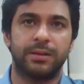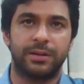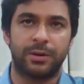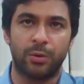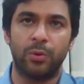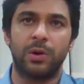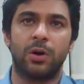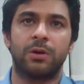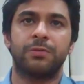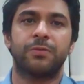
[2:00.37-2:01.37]
the
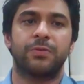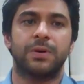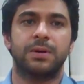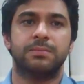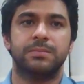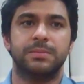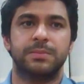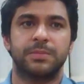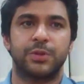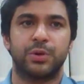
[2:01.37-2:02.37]
role of
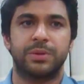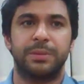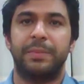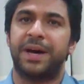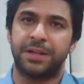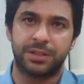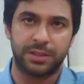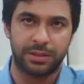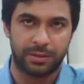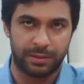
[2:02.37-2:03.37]
the
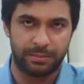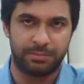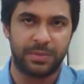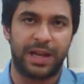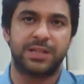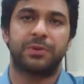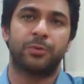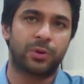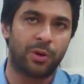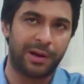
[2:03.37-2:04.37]
manager, as we
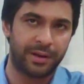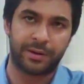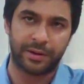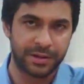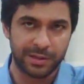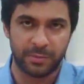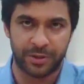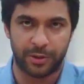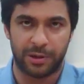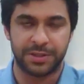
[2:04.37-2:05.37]
would call in a traditional
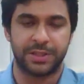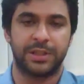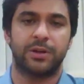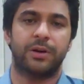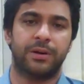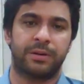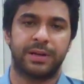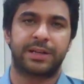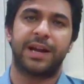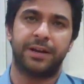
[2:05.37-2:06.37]
methodology, or
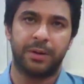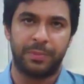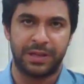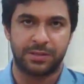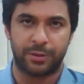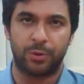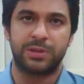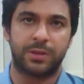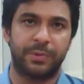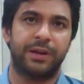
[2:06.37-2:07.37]
it kind of depends. The
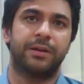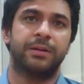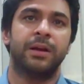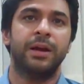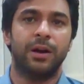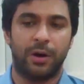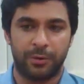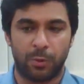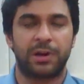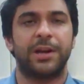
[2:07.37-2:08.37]
roles depend
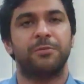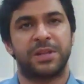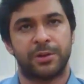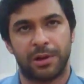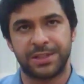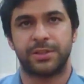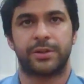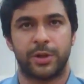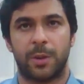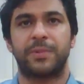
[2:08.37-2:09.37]
on what kind of methodology
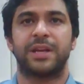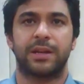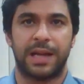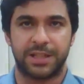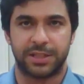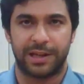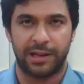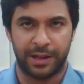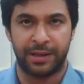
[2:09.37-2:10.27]
you're adopting in Agile